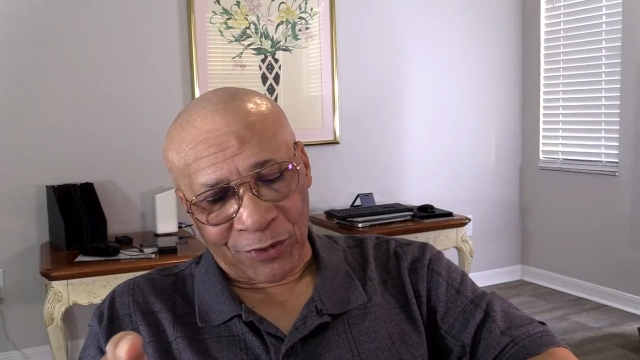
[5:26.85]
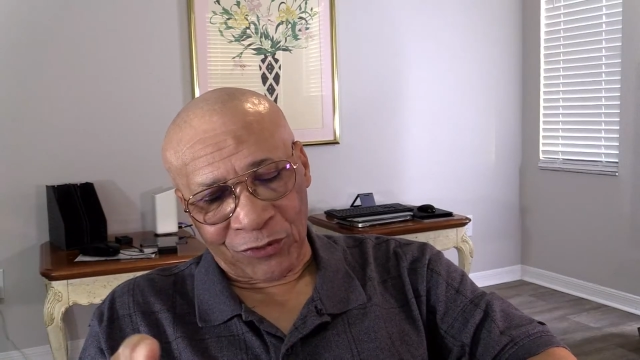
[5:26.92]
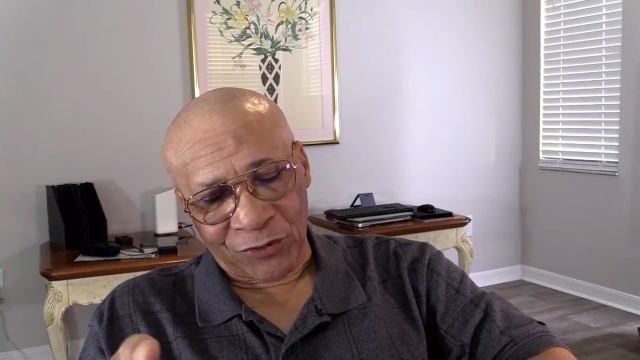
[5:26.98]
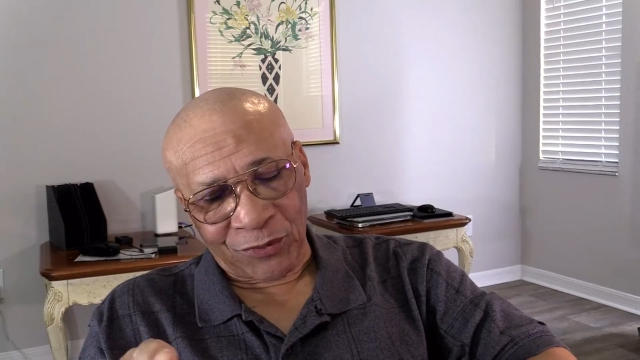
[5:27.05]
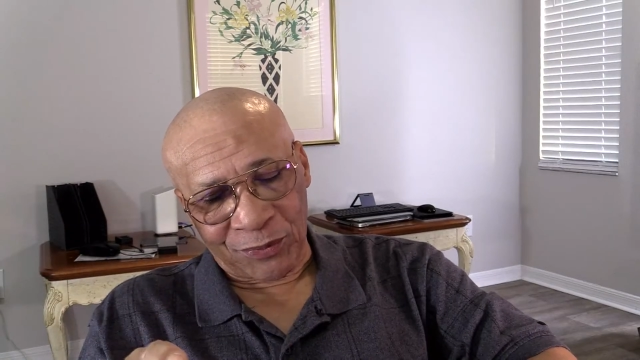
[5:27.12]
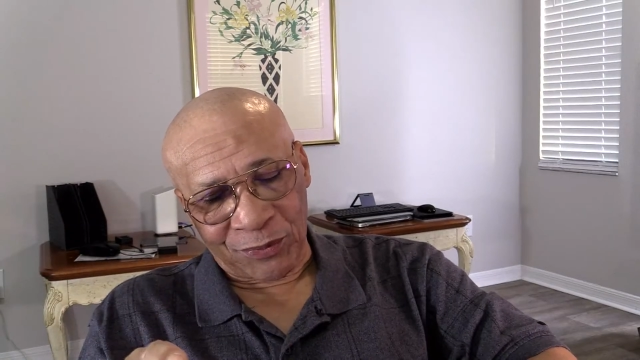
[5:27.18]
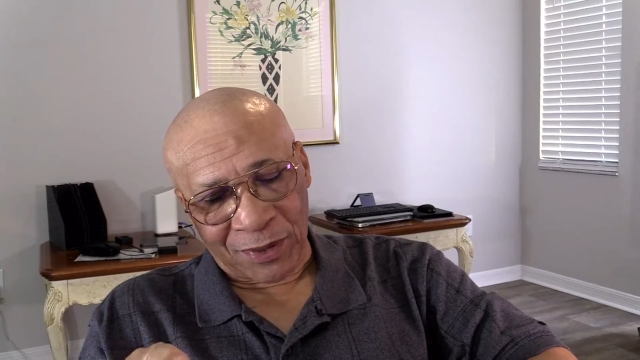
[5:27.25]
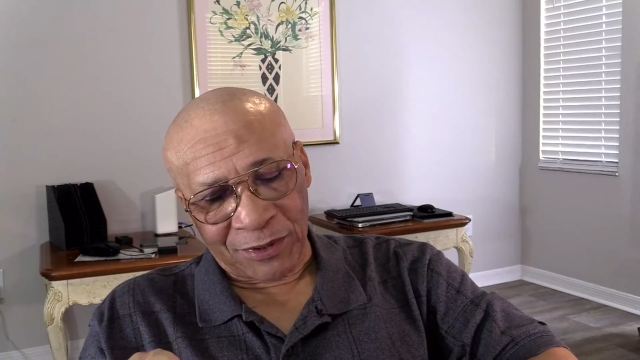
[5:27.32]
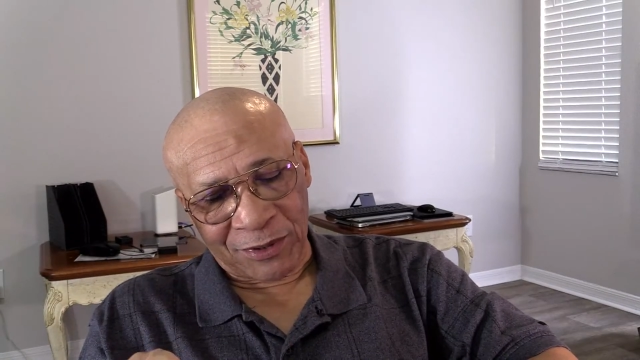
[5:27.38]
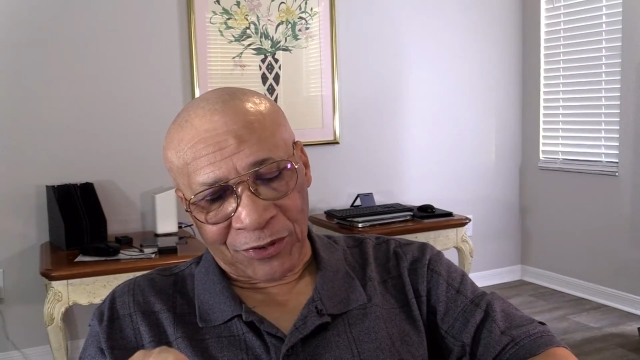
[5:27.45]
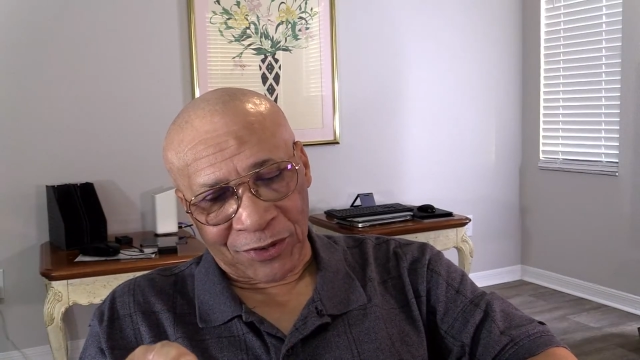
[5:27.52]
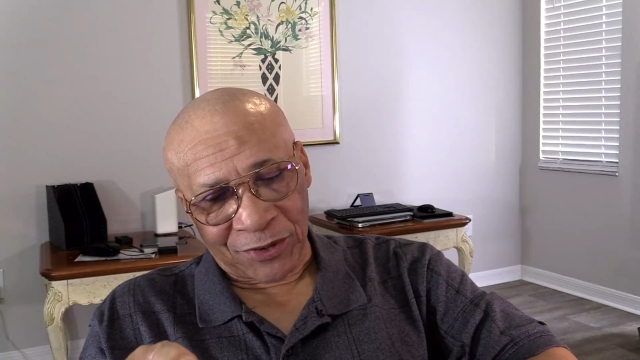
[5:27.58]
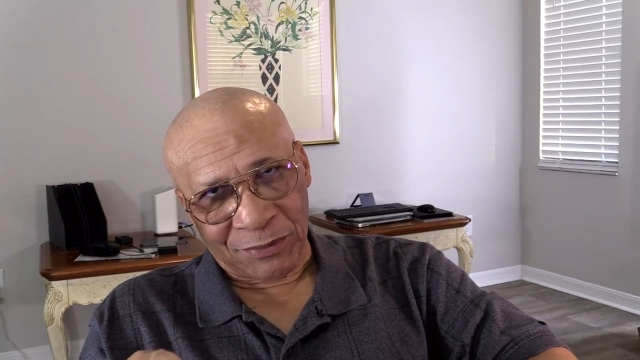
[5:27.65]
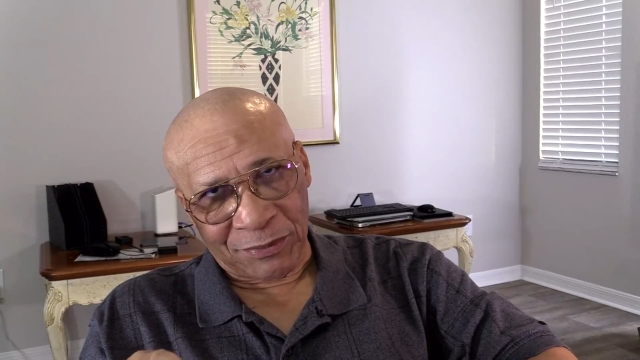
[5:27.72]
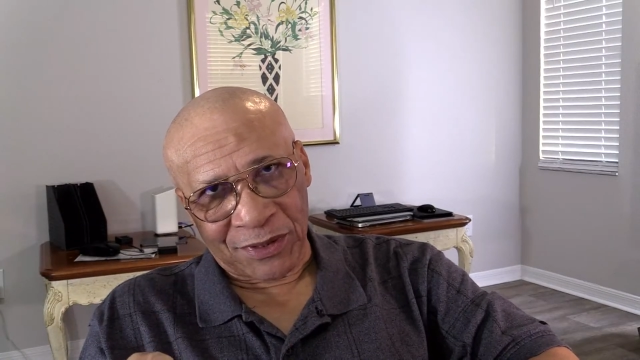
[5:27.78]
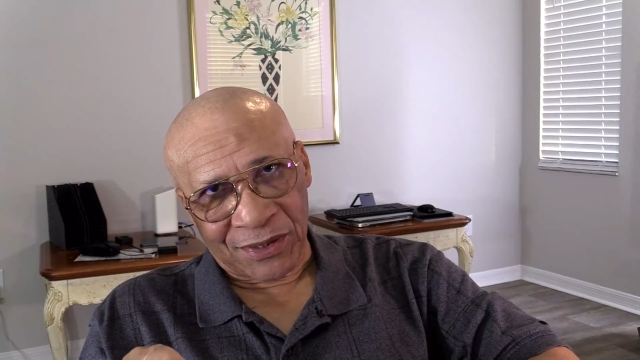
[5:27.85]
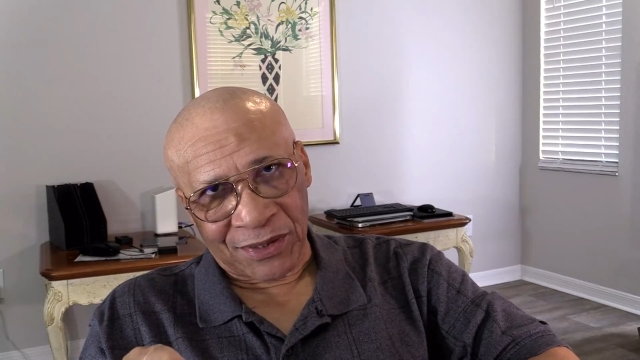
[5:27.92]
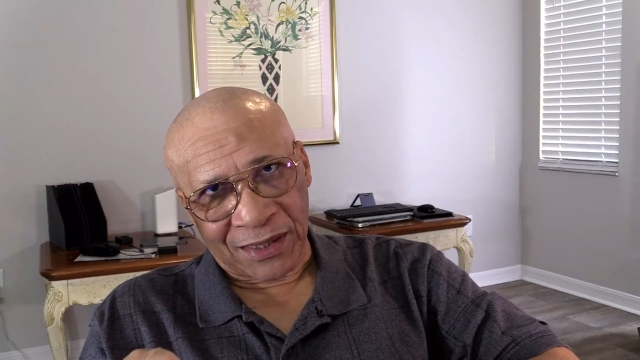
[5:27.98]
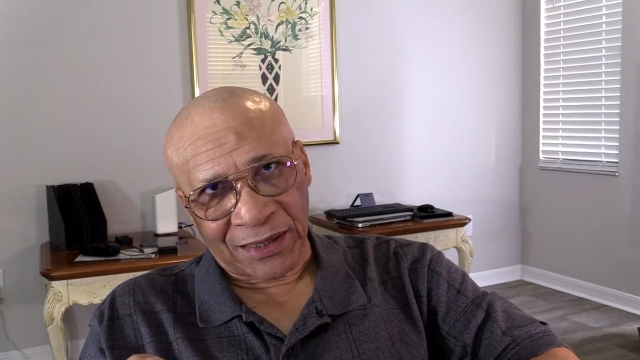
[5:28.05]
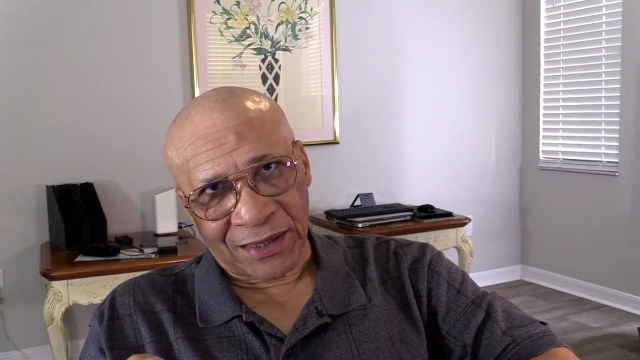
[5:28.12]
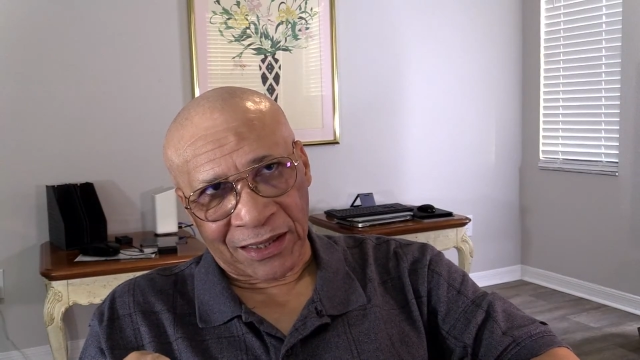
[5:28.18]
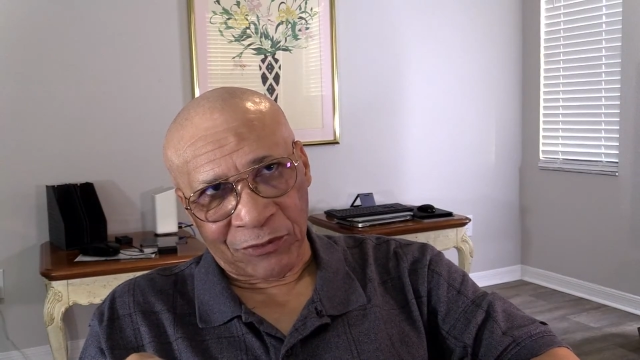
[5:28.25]
you probably heard me say
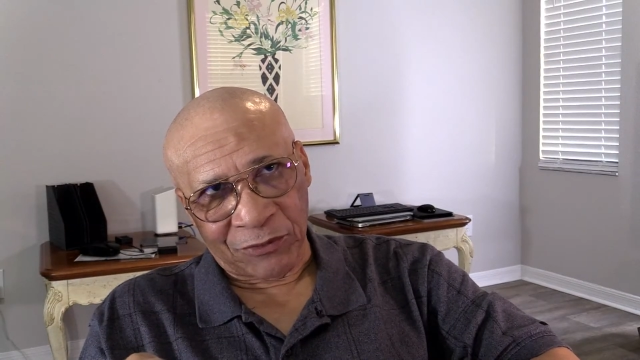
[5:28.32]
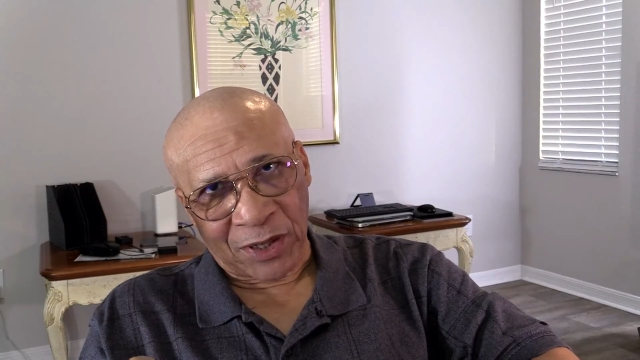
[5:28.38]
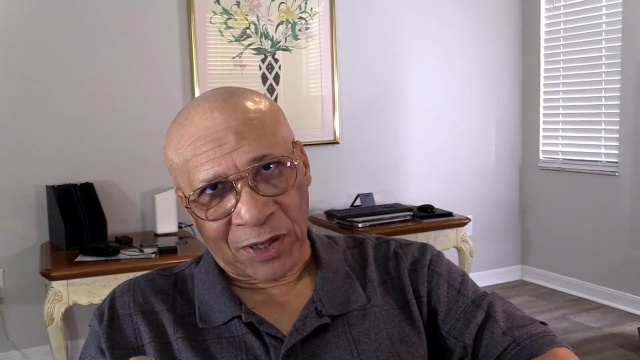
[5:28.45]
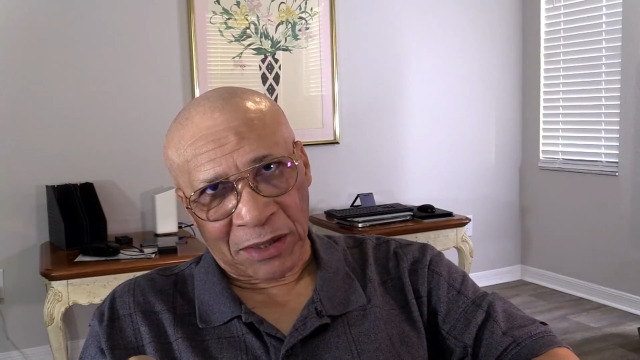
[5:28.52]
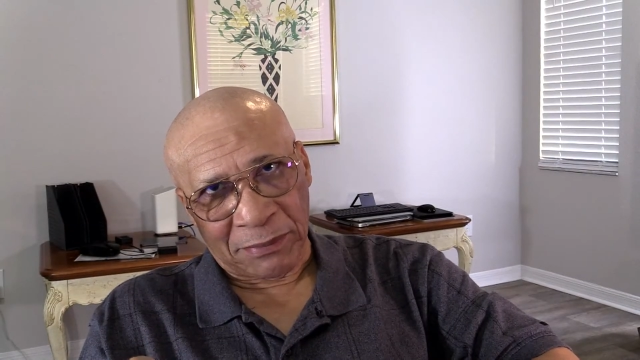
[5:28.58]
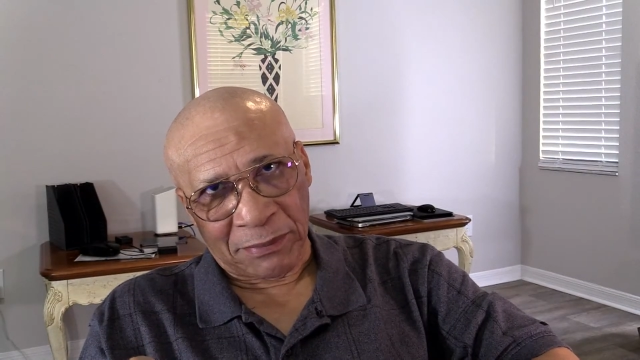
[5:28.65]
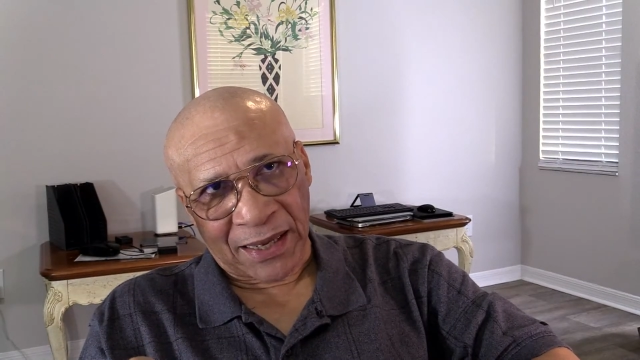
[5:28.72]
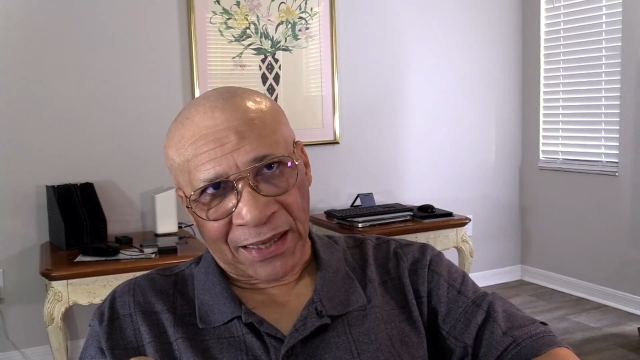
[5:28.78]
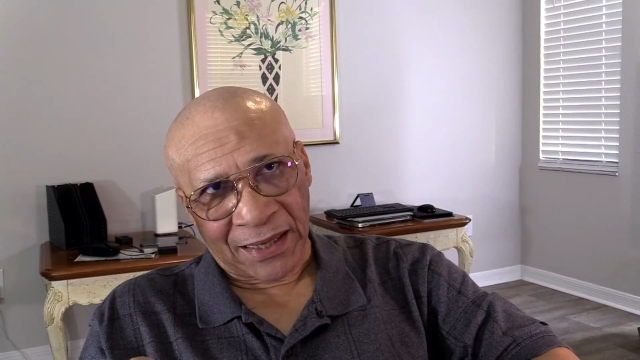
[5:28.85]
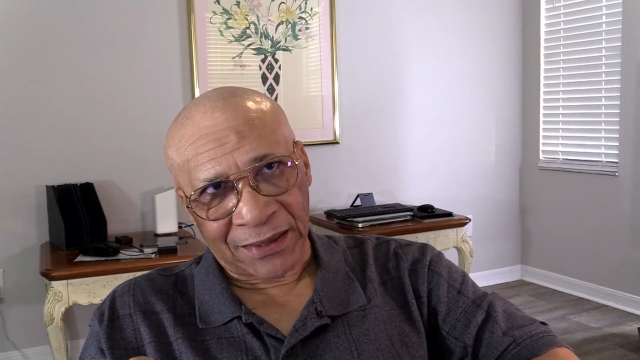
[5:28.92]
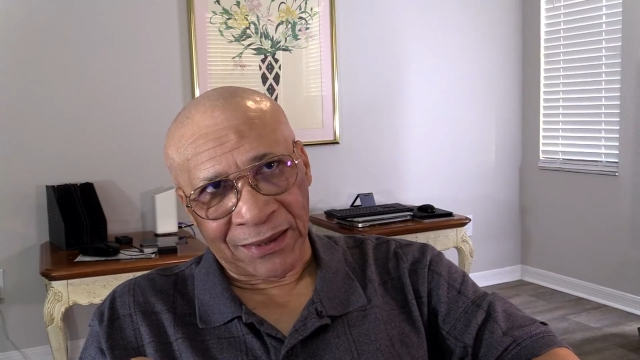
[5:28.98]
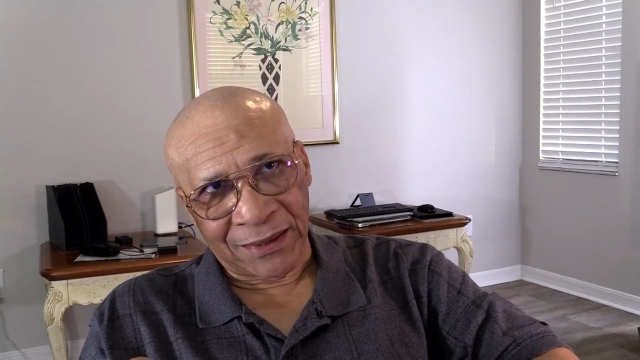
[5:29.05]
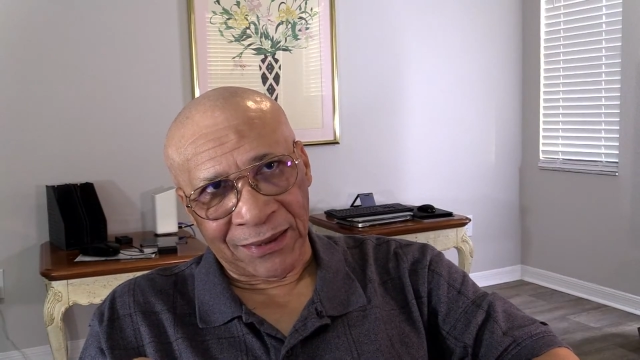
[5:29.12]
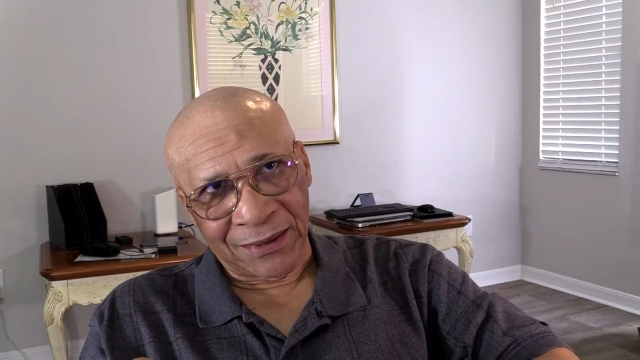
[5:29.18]
that a while back.